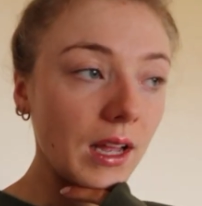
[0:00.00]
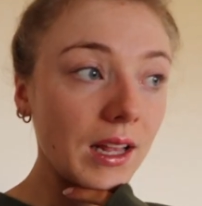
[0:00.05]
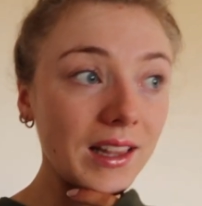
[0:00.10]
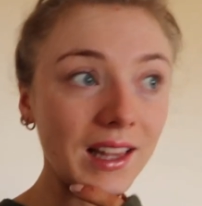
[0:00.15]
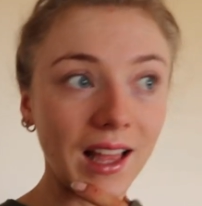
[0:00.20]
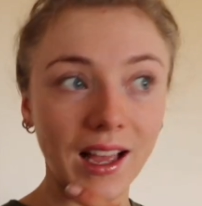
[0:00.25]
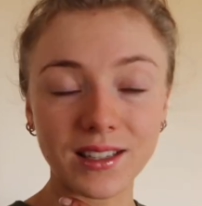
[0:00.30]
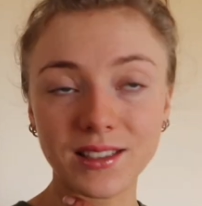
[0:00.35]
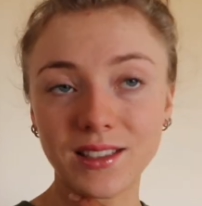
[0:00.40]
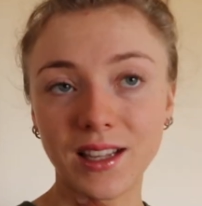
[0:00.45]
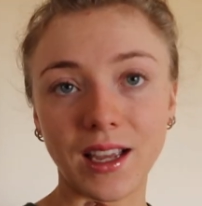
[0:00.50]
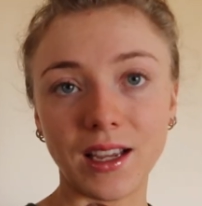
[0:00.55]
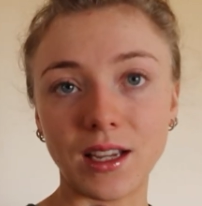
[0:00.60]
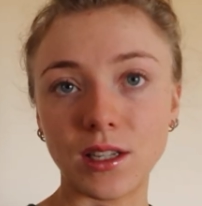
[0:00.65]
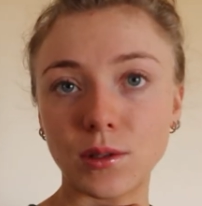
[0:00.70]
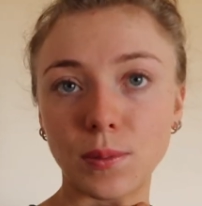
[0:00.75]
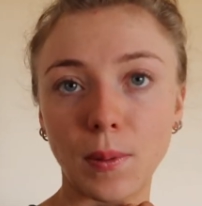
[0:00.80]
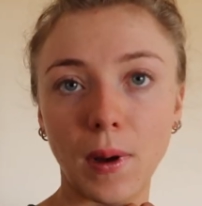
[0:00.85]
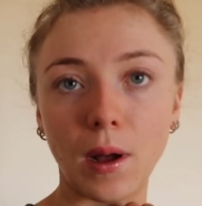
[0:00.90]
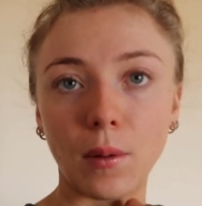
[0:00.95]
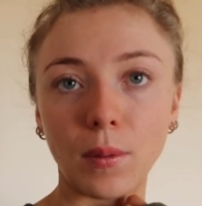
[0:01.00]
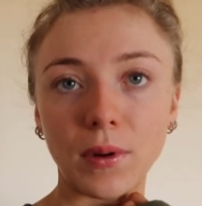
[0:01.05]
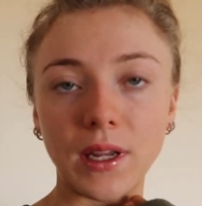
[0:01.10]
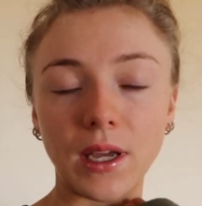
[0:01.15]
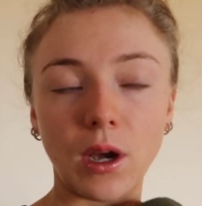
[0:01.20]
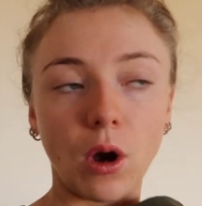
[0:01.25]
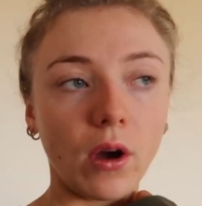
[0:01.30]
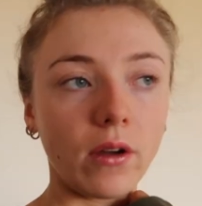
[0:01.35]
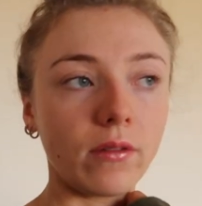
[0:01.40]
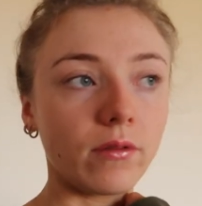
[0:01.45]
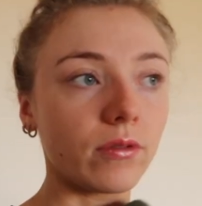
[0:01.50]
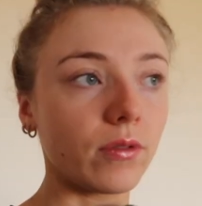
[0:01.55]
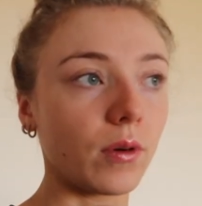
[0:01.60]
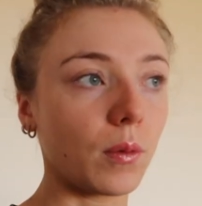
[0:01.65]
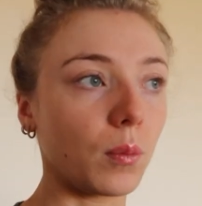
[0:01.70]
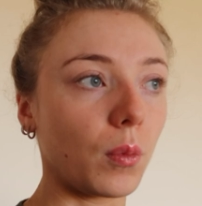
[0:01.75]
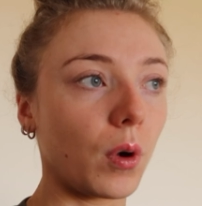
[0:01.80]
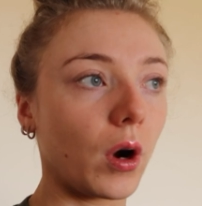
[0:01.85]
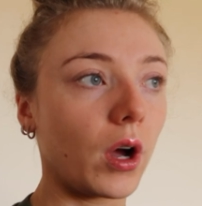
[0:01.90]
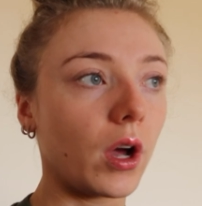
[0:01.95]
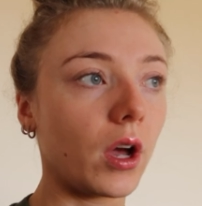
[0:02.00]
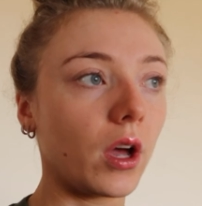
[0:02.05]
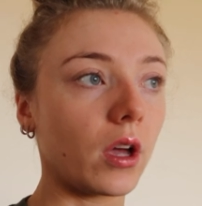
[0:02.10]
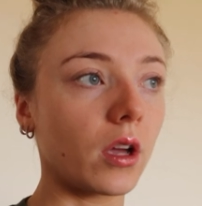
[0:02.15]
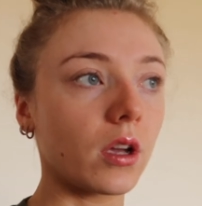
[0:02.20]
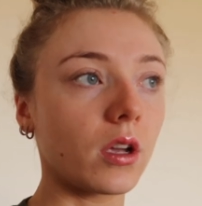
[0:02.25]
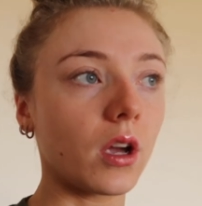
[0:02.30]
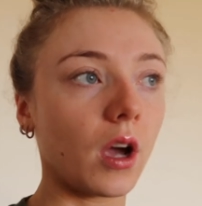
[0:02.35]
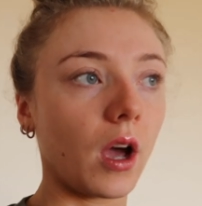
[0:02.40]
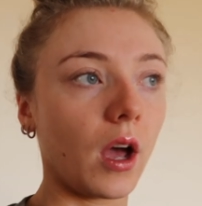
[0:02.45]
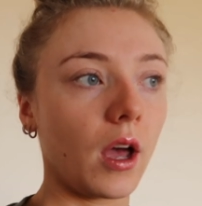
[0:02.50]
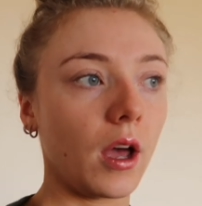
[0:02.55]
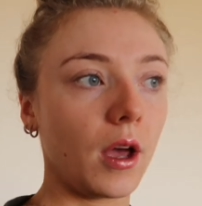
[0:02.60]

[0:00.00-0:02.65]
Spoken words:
last night as well when he got in from work.